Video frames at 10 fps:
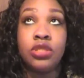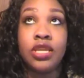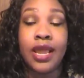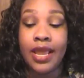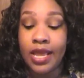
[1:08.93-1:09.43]

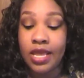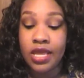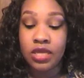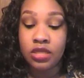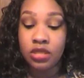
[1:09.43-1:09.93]
today
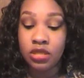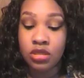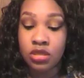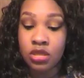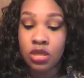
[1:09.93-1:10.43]

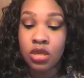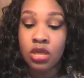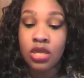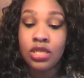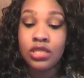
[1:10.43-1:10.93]
is
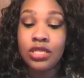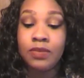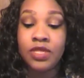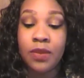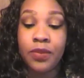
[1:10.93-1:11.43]

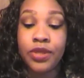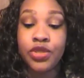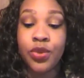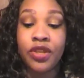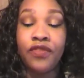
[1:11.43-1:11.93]
September
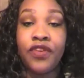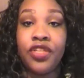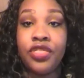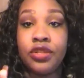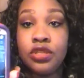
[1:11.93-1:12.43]
25th,